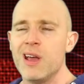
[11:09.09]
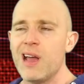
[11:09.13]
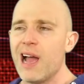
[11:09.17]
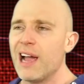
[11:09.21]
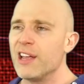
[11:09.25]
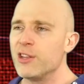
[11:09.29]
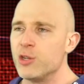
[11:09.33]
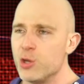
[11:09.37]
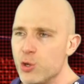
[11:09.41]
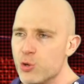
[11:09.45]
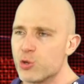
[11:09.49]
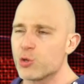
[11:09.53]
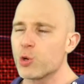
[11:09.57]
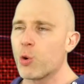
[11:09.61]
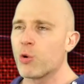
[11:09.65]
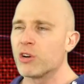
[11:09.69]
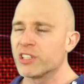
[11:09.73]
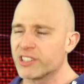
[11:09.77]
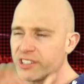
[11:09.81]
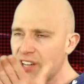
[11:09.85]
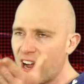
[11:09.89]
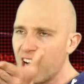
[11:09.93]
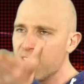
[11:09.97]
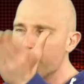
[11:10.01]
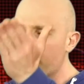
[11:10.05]
and you saw a
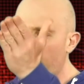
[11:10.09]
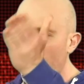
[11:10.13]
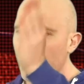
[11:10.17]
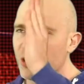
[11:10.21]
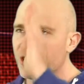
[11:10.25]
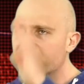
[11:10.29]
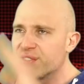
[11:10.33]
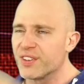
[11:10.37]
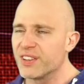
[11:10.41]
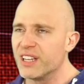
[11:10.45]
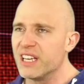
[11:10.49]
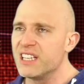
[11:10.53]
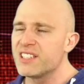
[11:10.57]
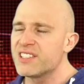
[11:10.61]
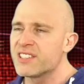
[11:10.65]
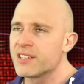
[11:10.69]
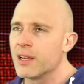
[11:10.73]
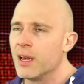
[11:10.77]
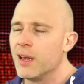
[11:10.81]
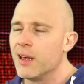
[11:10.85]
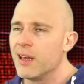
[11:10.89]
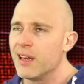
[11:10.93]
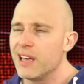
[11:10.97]
signpost for this,